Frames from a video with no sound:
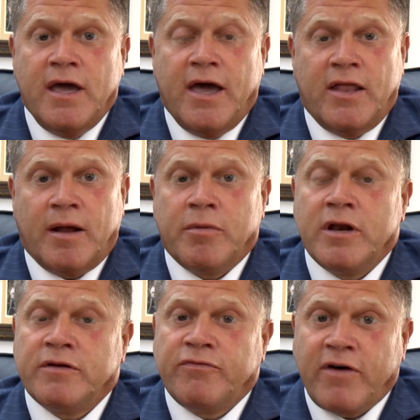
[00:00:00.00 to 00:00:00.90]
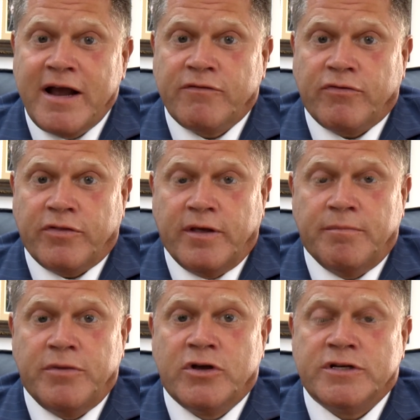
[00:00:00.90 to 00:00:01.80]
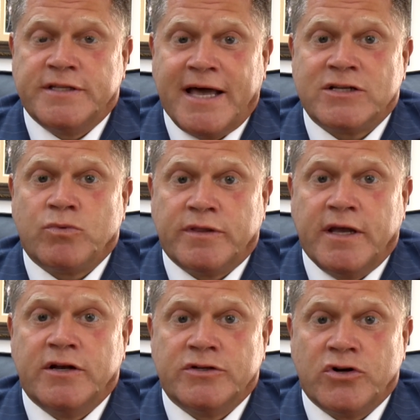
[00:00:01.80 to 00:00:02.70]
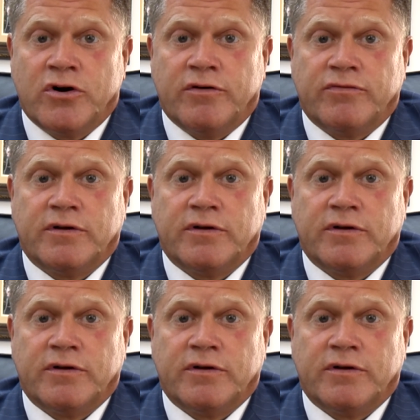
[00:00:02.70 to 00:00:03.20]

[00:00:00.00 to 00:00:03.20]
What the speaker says: and I'm going to fight for them because that's what they deserve.